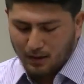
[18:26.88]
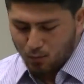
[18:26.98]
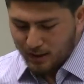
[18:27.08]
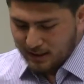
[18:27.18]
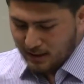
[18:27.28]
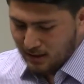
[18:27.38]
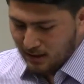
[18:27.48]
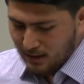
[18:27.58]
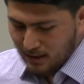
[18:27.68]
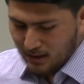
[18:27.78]
we
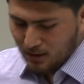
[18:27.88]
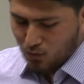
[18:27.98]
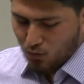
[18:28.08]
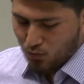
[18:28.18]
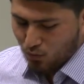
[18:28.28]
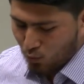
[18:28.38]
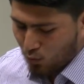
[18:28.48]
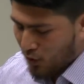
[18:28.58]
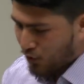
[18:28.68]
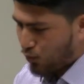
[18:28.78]

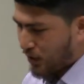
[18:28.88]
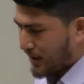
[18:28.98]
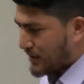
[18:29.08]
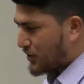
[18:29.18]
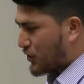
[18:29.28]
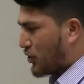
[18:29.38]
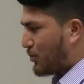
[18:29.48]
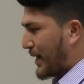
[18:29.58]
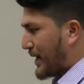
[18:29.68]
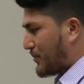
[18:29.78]
weren't willing to go
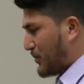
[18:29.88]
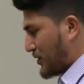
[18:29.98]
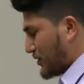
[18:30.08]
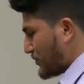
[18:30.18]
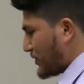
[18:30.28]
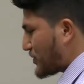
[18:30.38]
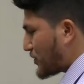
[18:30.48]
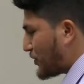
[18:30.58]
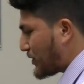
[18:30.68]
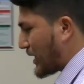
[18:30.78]
back, because we were
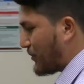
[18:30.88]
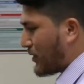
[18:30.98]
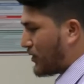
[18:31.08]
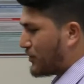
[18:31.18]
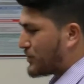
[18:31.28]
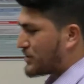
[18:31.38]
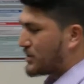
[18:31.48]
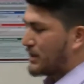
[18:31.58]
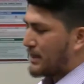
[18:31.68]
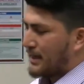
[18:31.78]
so damn
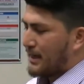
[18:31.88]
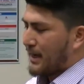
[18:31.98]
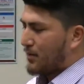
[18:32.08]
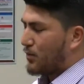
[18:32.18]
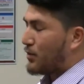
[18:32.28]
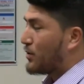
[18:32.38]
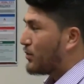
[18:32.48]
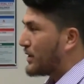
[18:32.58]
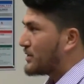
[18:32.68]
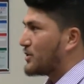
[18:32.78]
close, and we weren't
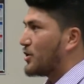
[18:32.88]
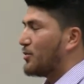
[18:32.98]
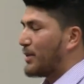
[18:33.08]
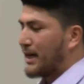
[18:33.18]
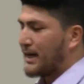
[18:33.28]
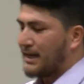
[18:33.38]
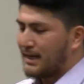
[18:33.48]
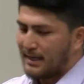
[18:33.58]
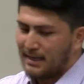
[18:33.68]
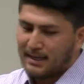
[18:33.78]
willing to go back.
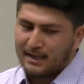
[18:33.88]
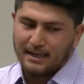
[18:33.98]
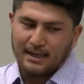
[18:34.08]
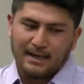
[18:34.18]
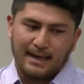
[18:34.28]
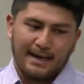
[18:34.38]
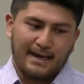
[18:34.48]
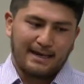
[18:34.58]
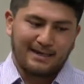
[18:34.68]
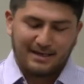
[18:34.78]

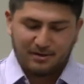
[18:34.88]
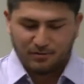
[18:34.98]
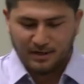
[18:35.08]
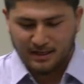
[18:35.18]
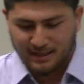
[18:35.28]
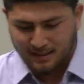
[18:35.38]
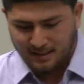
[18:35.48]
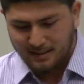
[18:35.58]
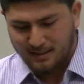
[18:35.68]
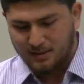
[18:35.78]
And Rinnan,
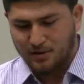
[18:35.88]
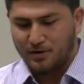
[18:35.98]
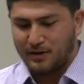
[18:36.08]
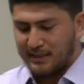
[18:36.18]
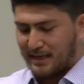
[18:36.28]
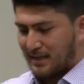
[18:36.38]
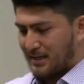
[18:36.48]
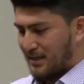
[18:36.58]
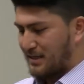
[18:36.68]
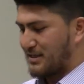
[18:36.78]
knowing that
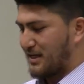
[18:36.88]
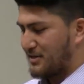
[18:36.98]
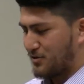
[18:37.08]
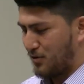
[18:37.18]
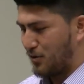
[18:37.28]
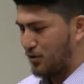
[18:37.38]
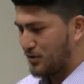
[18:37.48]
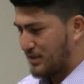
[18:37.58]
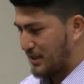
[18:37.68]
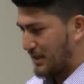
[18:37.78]
international law
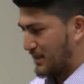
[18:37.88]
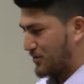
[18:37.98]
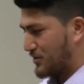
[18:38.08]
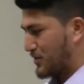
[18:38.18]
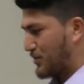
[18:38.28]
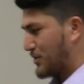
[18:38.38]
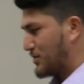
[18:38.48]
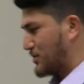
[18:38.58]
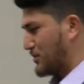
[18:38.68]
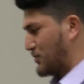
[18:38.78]
said that you were
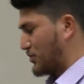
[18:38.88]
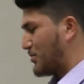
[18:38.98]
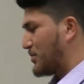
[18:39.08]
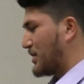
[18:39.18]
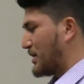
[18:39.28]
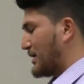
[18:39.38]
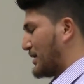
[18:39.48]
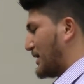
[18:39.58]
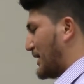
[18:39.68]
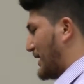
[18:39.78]
supposed to
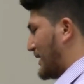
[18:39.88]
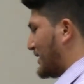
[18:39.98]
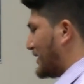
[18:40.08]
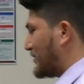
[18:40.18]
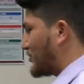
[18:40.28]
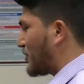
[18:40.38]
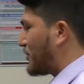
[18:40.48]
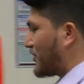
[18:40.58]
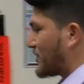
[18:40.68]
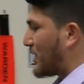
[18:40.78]

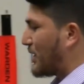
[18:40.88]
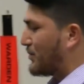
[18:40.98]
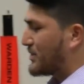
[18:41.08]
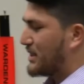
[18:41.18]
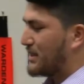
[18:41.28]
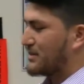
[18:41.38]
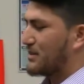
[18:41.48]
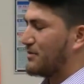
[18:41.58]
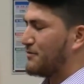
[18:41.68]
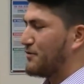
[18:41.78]
drop your asylum seekers
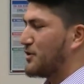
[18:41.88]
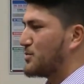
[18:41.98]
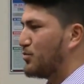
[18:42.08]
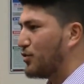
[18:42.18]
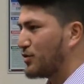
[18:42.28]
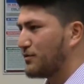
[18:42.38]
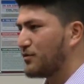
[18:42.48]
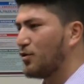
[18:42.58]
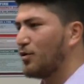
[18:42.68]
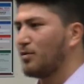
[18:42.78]
at the first port
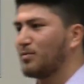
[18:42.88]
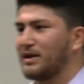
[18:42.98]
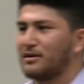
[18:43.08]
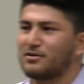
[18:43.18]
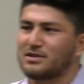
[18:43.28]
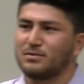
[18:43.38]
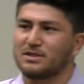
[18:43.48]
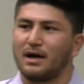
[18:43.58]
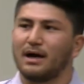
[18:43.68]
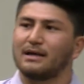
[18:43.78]
of call, being
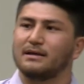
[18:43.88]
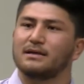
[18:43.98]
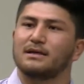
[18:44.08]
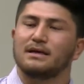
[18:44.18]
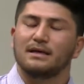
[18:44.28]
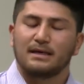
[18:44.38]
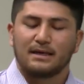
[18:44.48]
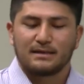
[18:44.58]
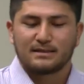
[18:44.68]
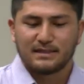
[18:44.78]
Christmas Island,
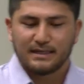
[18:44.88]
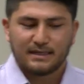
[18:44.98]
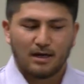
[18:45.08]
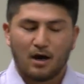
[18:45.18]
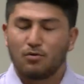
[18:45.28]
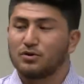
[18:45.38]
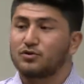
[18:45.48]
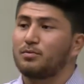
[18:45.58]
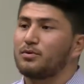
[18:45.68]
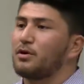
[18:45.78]
said, "I will
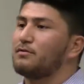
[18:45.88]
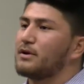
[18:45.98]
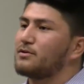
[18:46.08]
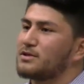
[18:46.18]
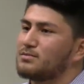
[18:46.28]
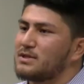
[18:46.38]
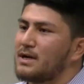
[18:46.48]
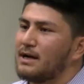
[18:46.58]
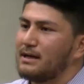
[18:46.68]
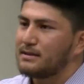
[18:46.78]
drop you off at Christmas
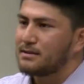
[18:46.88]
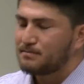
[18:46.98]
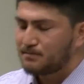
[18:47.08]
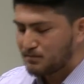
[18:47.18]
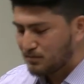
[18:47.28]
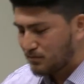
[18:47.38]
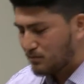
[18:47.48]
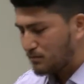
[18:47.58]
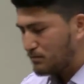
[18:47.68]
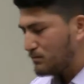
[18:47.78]
Island."
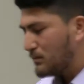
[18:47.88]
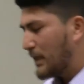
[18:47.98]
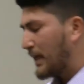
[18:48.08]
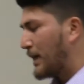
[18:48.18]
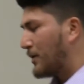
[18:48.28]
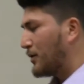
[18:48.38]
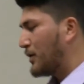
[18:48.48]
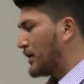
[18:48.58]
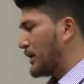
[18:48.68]
Now,